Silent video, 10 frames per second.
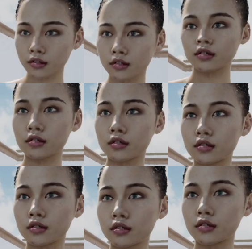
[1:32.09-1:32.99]
can
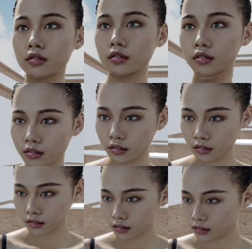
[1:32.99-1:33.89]
bend
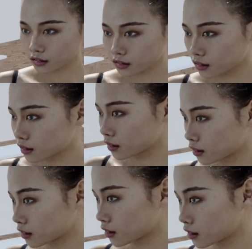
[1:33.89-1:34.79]
down and look
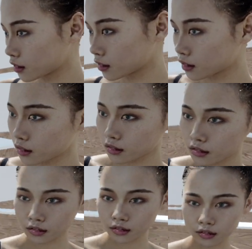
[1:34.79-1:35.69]
around
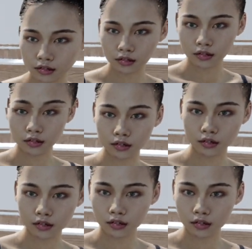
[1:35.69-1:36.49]
much